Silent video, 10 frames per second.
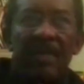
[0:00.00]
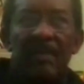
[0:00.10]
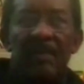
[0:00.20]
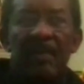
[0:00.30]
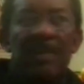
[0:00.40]
on
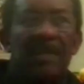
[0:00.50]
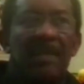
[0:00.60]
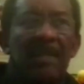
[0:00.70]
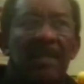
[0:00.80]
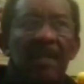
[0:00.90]
that spot.
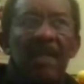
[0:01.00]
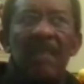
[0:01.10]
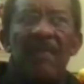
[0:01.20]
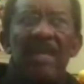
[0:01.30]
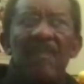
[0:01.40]

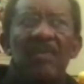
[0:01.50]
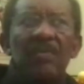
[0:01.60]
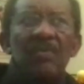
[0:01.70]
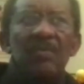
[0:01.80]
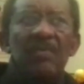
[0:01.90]
I forget how
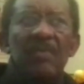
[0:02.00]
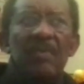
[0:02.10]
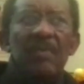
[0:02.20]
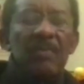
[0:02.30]
much to go, but was,